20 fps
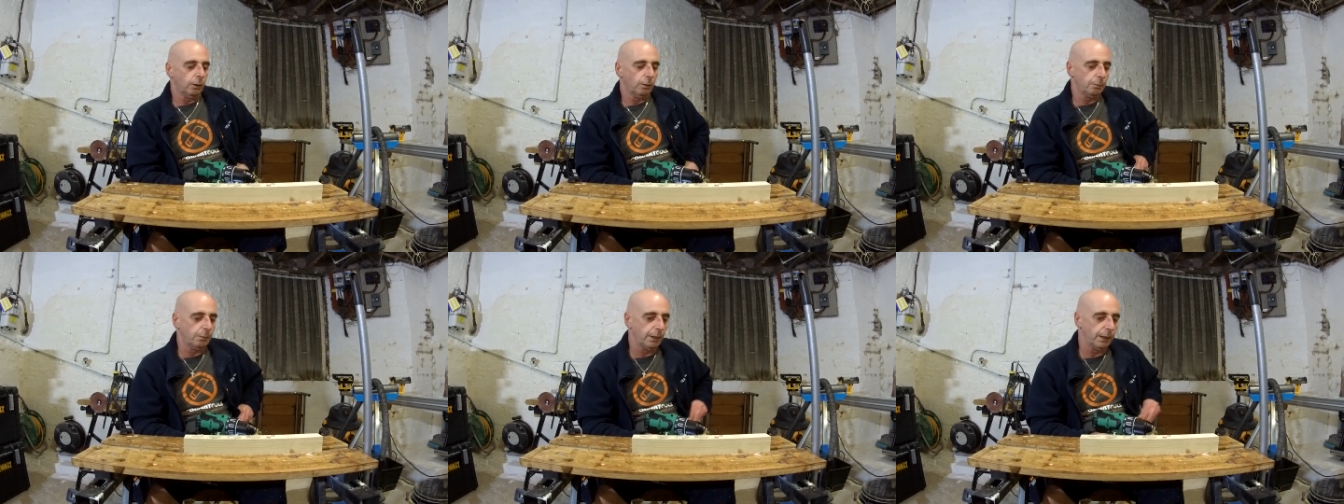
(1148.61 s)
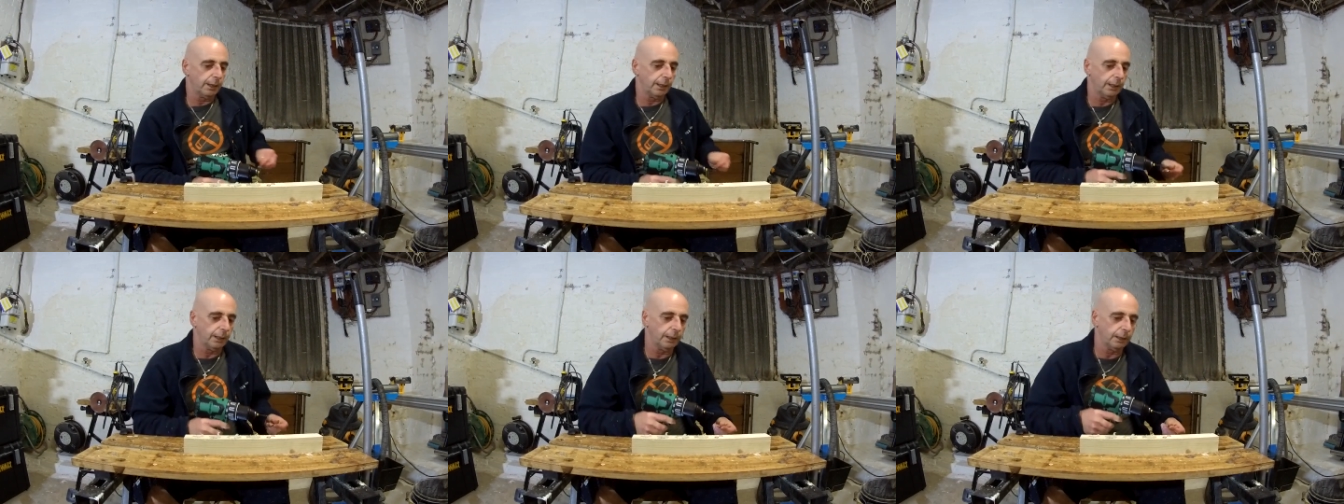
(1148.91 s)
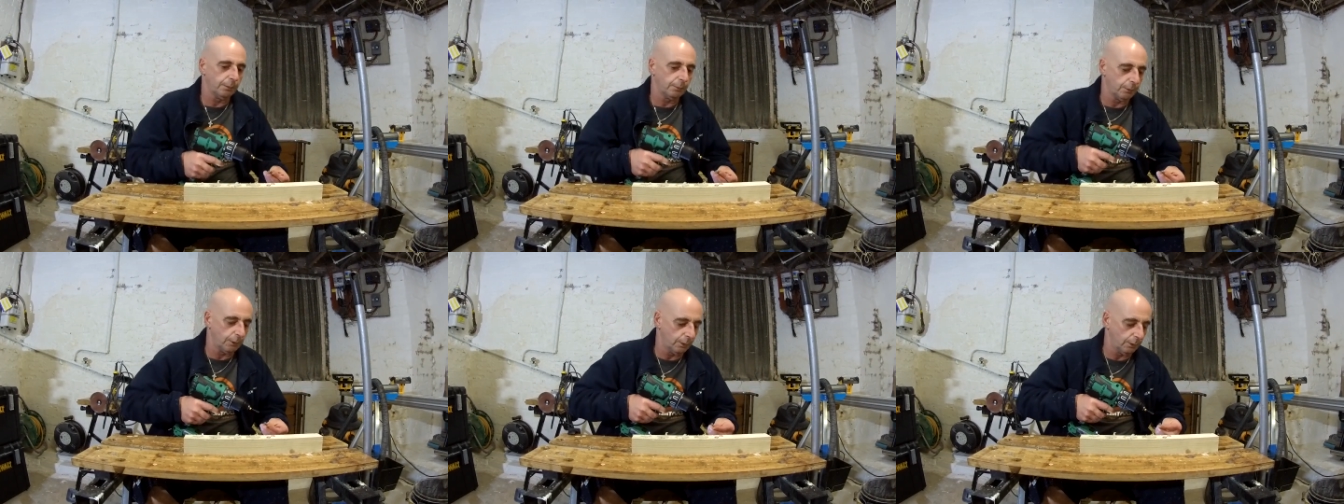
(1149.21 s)
not burying
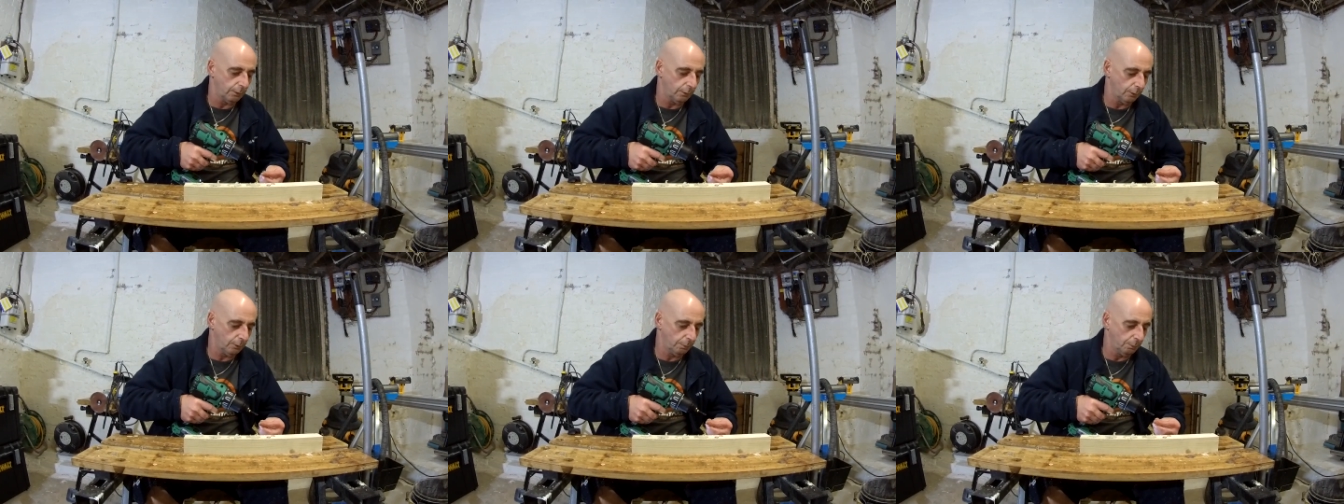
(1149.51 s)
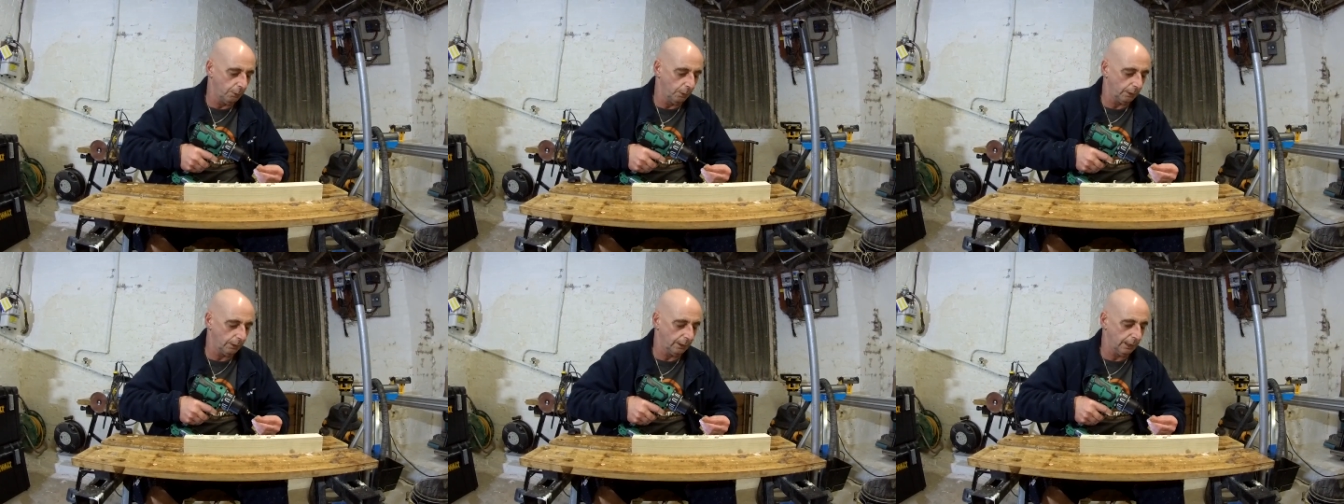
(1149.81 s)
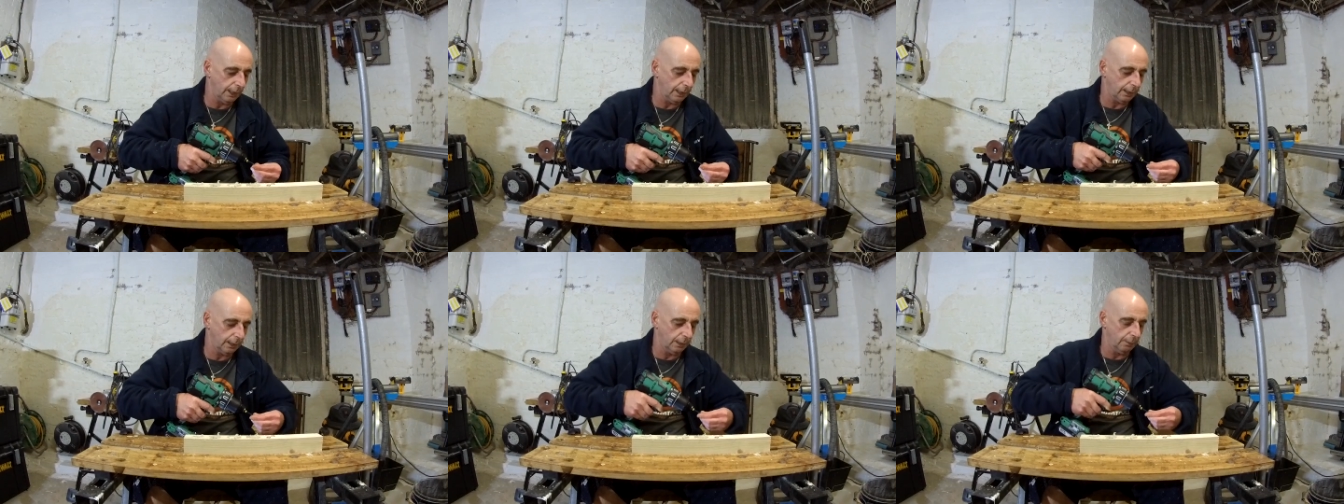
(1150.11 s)
them though. It's
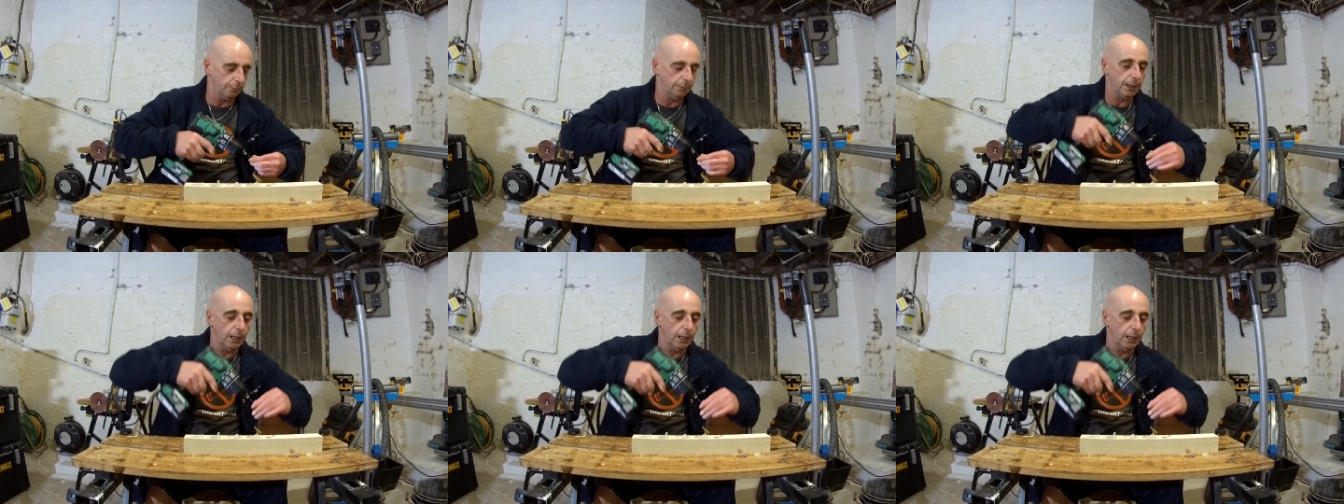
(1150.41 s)
taking them